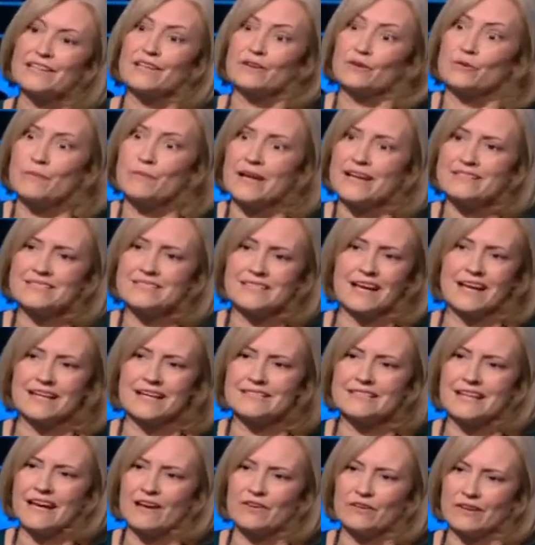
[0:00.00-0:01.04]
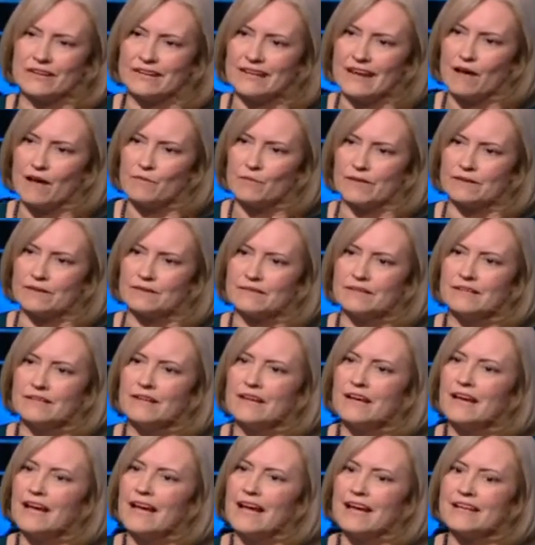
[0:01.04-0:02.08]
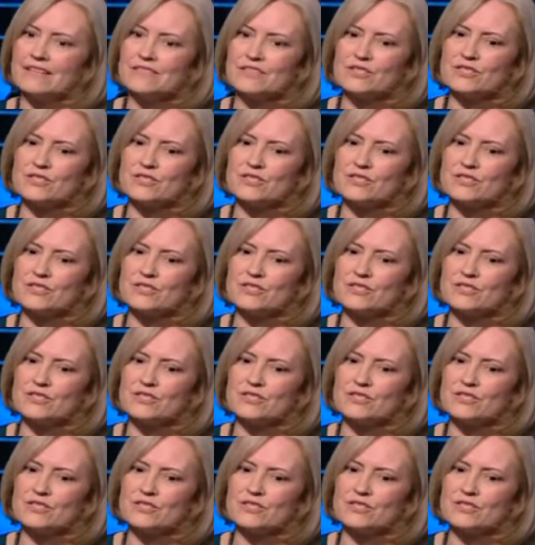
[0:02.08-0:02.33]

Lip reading: They remain tied down in Yemen, and